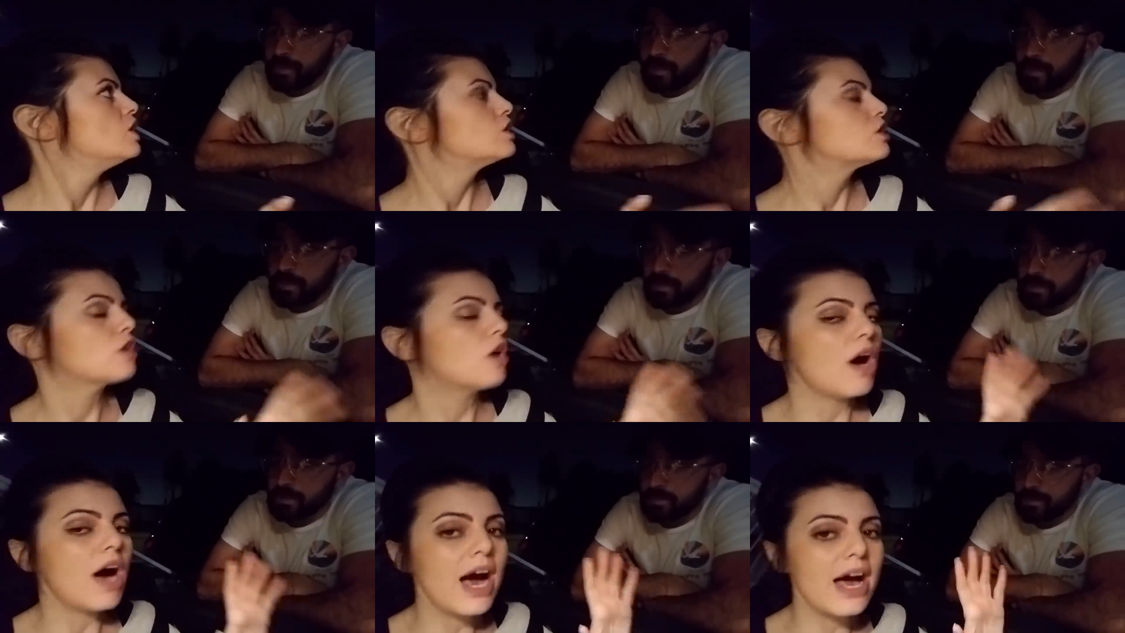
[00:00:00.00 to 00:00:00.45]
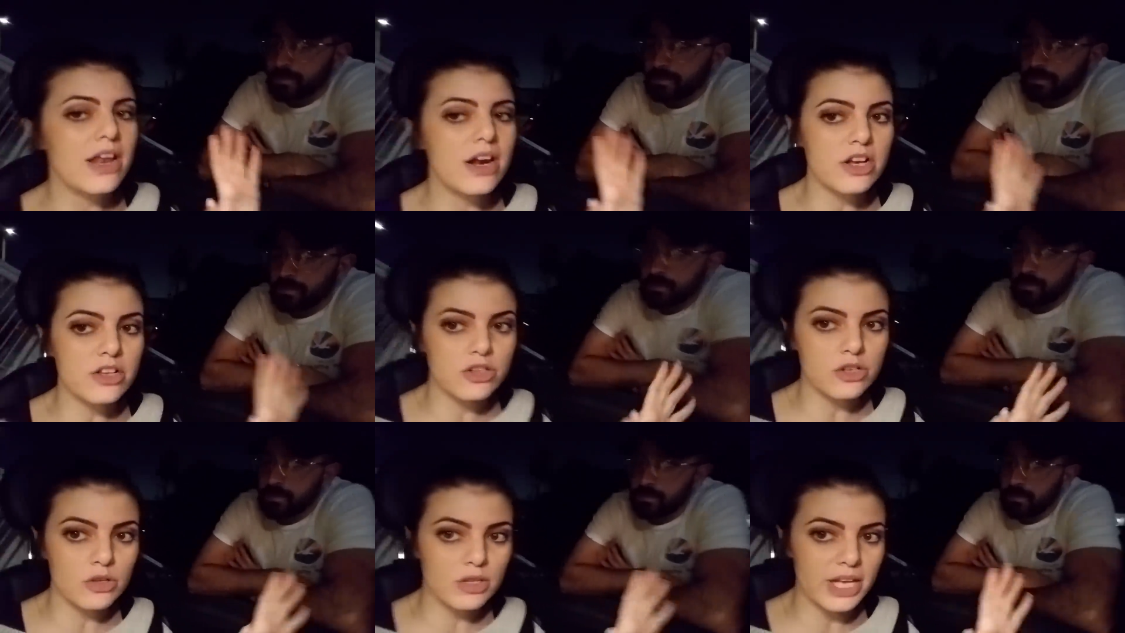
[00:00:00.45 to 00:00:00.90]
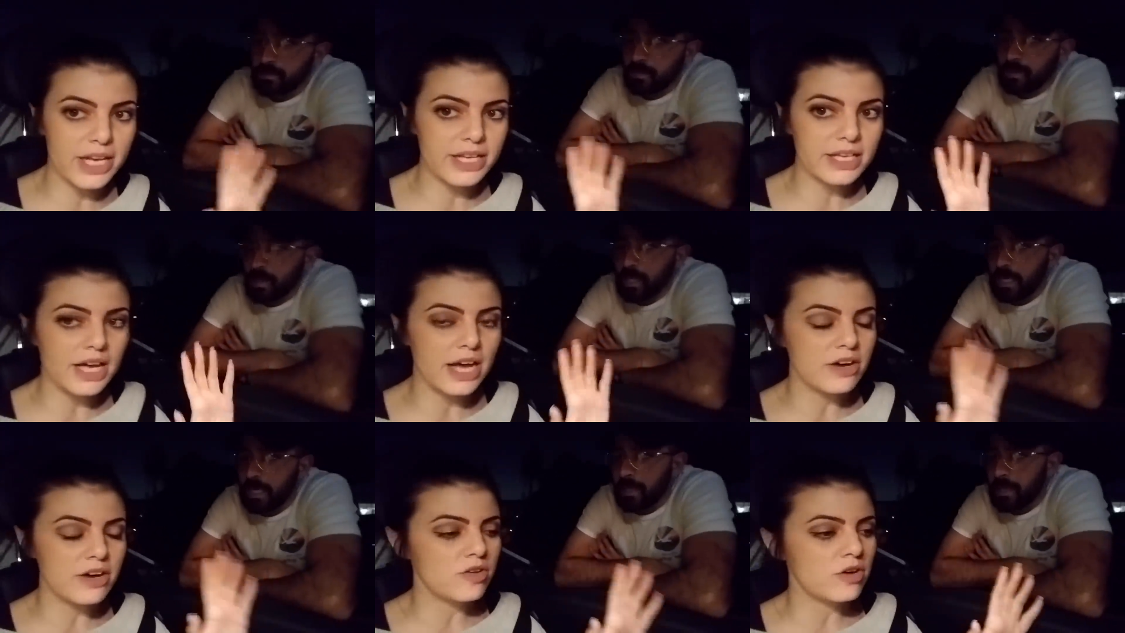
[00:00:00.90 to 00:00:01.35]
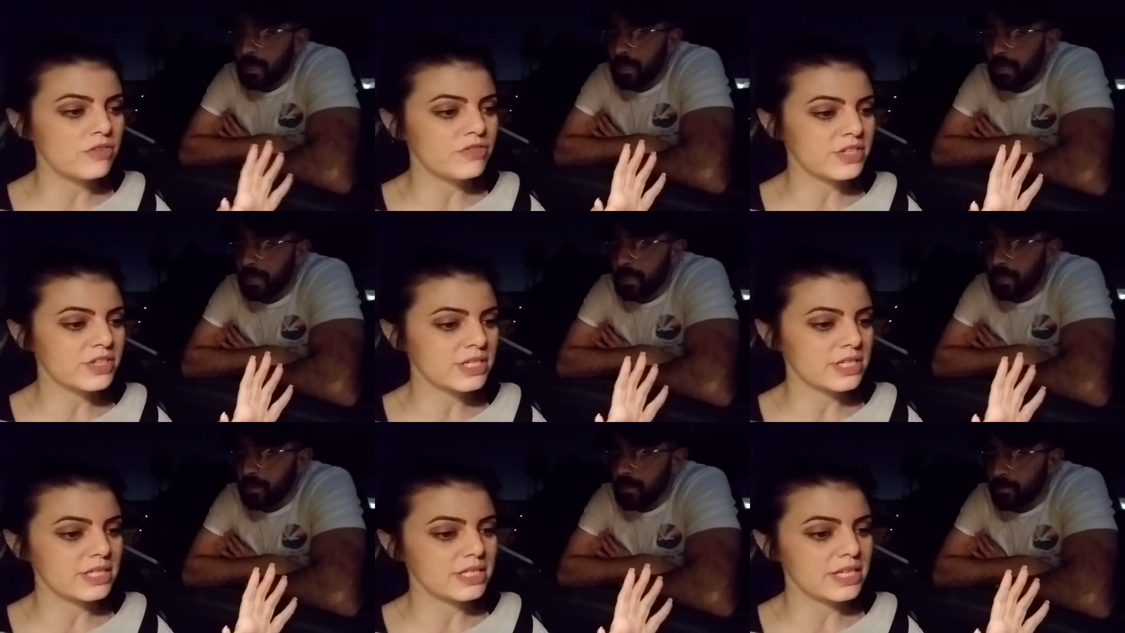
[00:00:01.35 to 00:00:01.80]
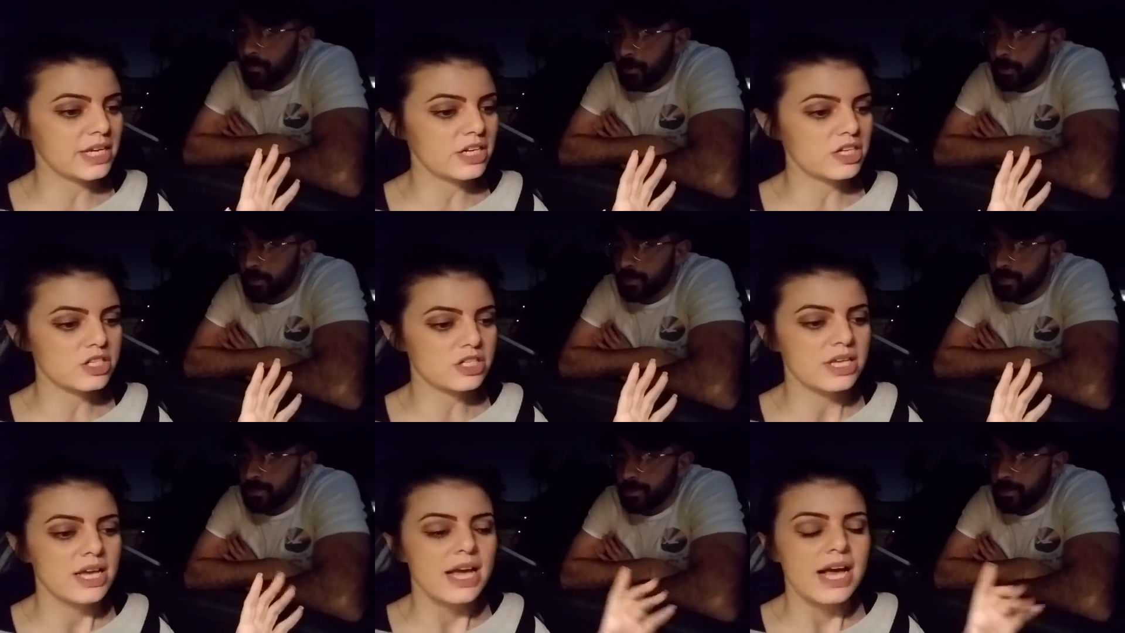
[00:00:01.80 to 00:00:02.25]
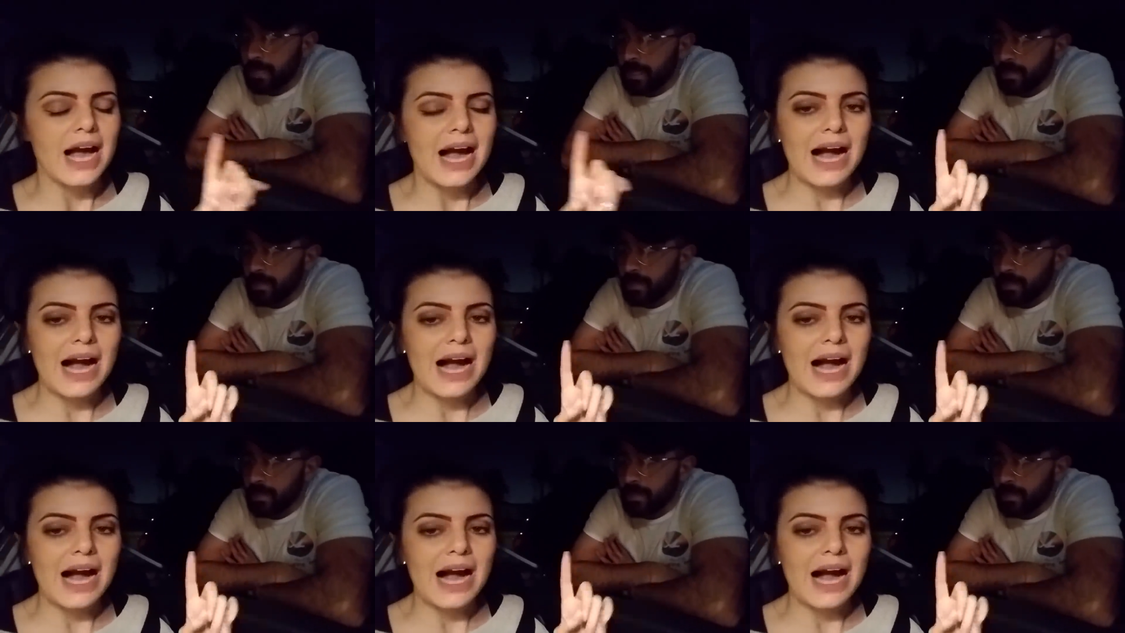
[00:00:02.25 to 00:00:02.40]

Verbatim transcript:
Speaker 1: that I don't know if it's contagious. And are the birds okay?